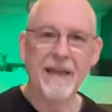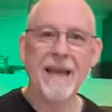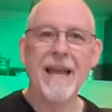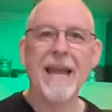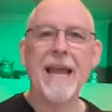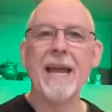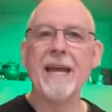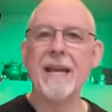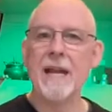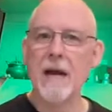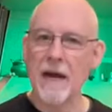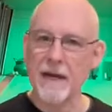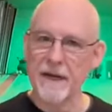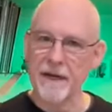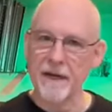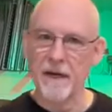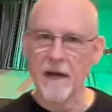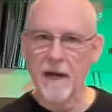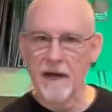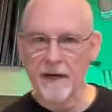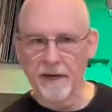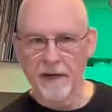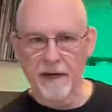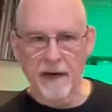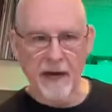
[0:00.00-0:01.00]
And on and
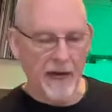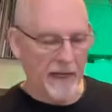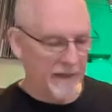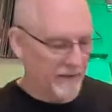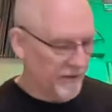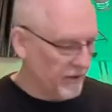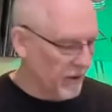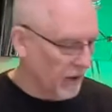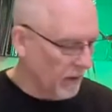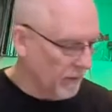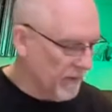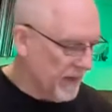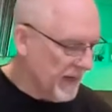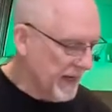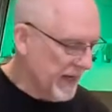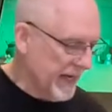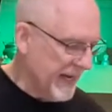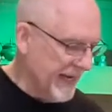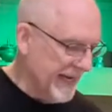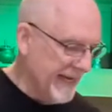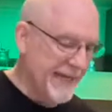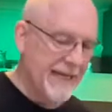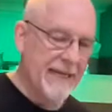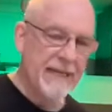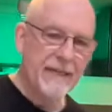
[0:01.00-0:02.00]
on and on. So
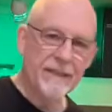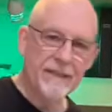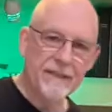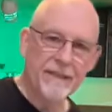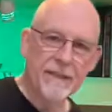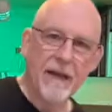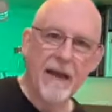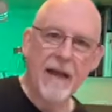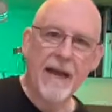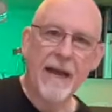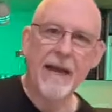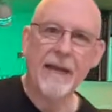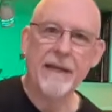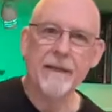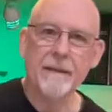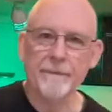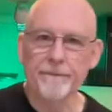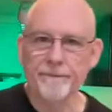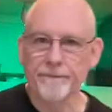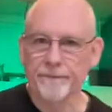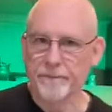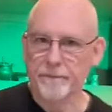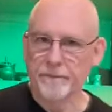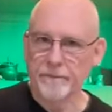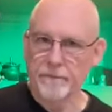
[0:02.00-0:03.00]
inside,
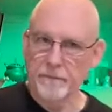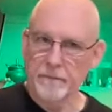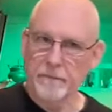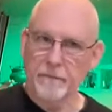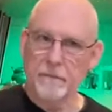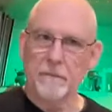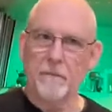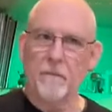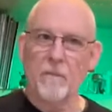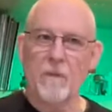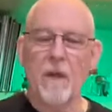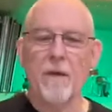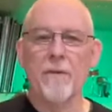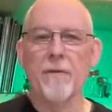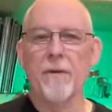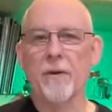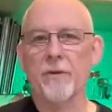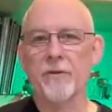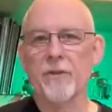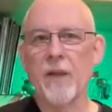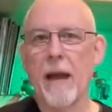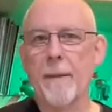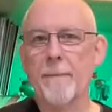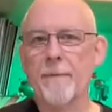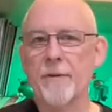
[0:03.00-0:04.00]

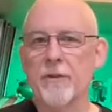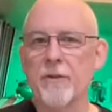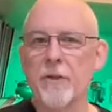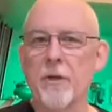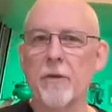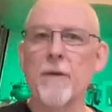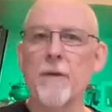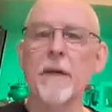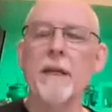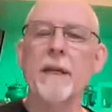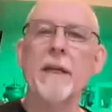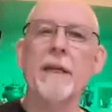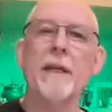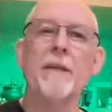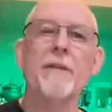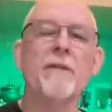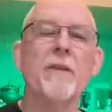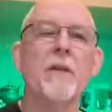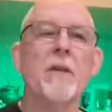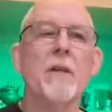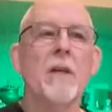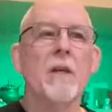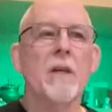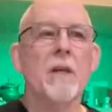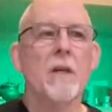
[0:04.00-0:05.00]
there's
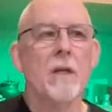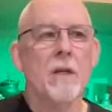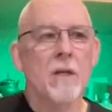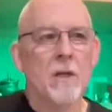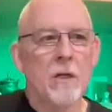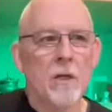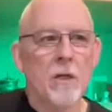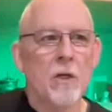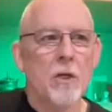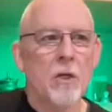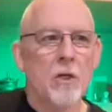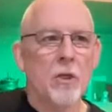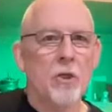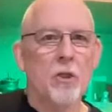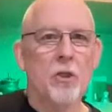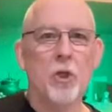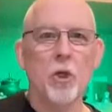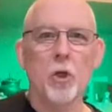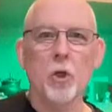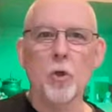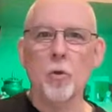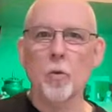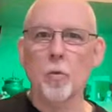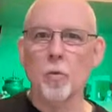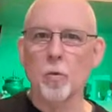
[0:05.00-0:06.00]
opportunities
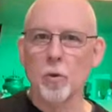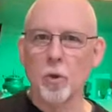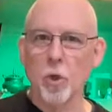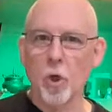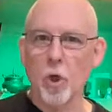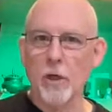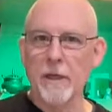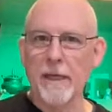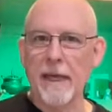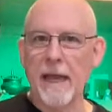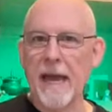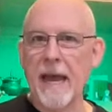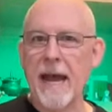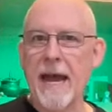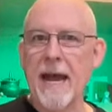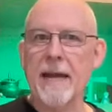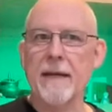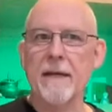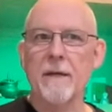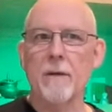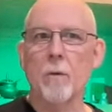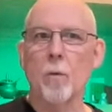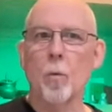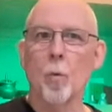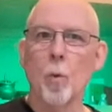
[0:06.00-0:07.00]
to look
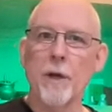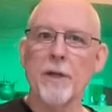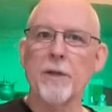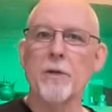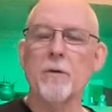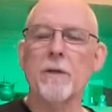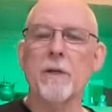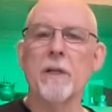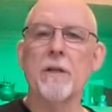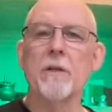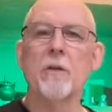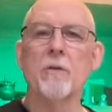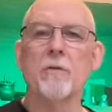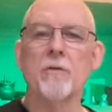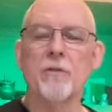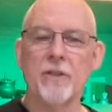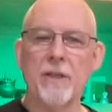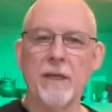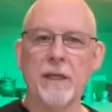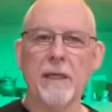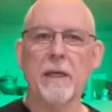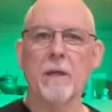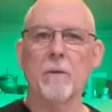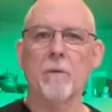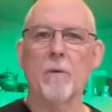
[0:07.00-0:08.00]
at what you can do
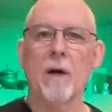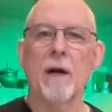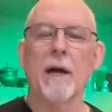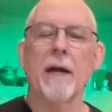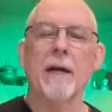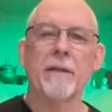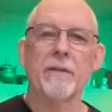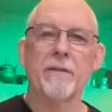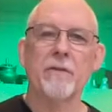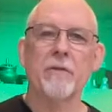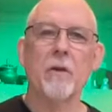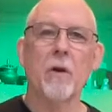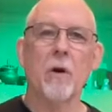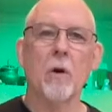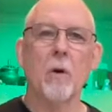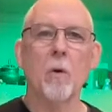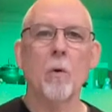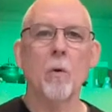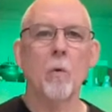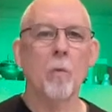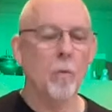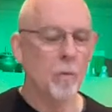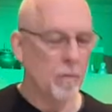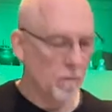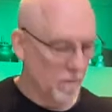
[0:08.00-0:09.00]
sticking wise.
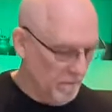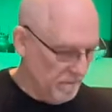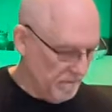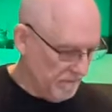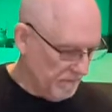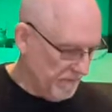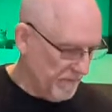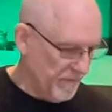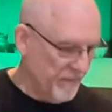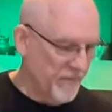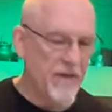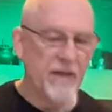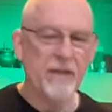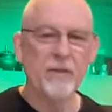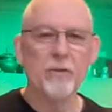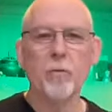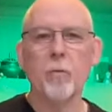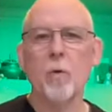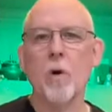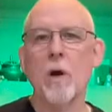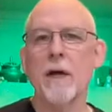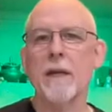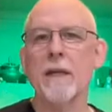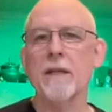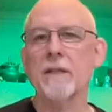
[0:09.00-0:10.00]
So this
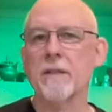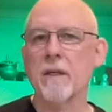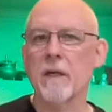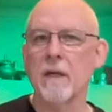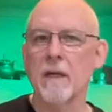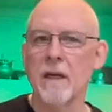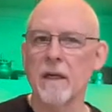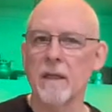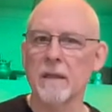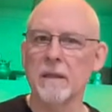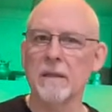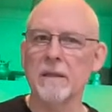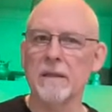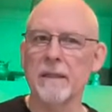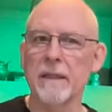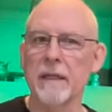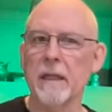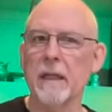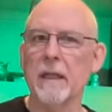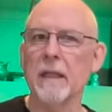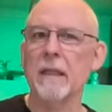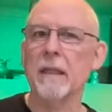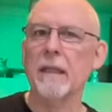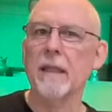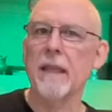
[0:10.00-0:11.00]
one is a
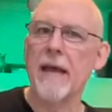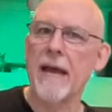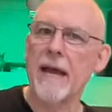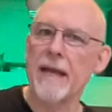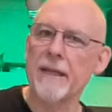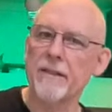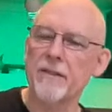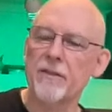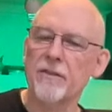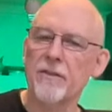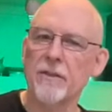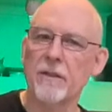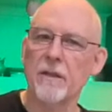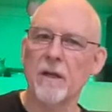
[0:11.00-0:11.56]
little less.